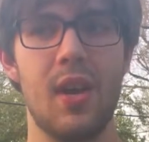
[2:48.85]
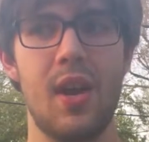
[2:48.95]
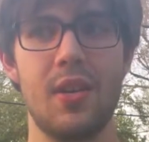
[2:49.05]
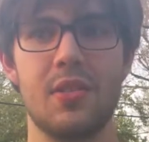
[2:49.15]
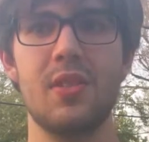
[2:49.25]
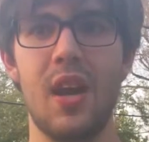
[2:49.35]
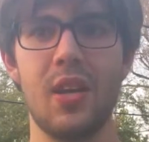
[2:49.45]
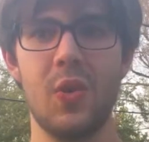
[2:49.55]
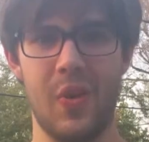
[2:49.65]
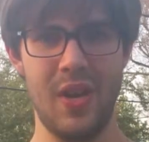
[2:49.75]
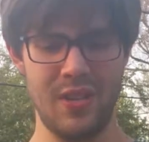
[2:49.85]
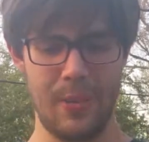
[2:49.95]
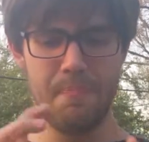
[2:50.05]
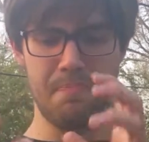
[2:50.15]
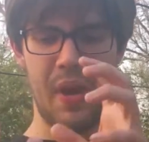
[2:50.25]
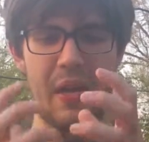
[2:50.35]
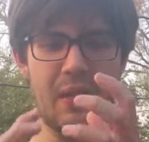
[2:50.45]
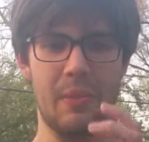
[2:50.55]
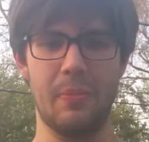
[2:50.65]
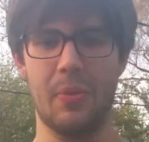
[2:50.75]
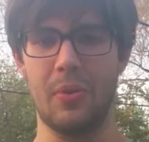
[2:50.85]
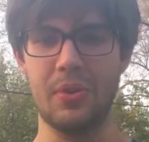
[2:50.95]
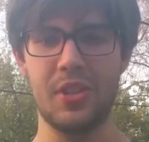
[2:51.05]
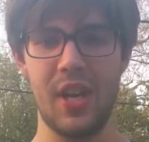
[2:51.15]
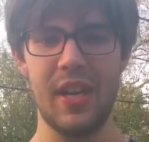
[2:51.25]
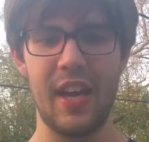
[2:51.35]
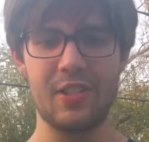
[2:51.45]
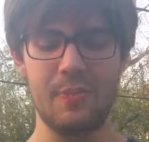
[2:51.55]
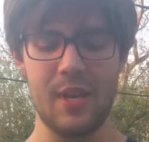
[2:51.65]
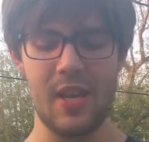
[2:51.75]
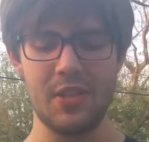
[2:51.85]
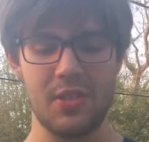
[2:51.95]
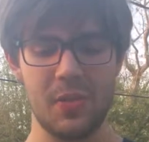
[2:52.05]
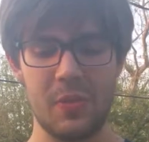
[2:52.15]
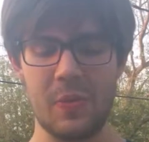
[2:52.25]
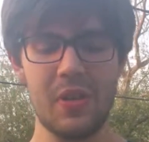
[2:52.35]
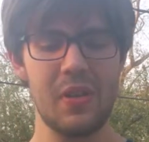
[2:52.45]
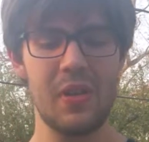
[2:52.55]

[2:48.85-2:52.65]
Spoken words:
And he's not going to bend and mold Jay Gatsby into